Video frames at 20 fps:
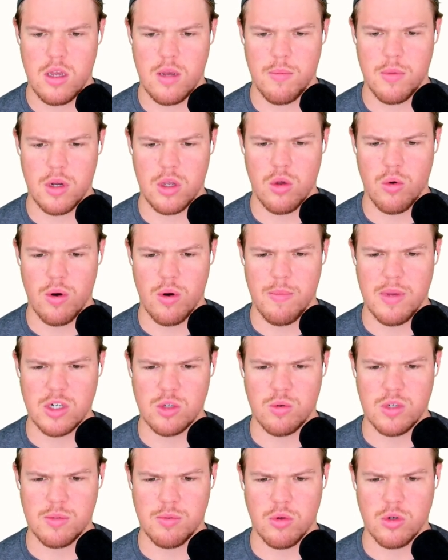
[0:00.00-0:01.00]
I'm going to go ahead and make sure
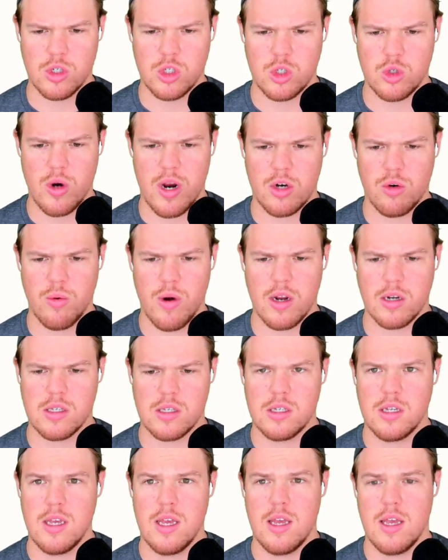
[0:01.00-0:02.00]
we spell extract
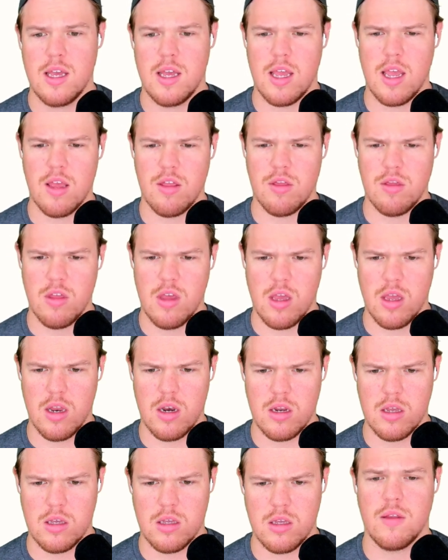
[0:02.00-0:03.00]
correct. And
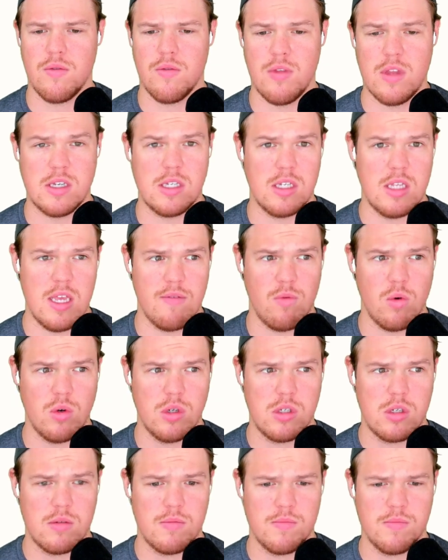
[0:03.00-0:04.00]
then this is the
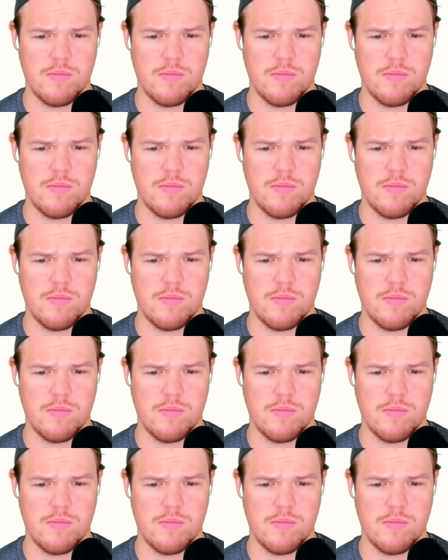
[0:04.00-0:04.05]
invoice.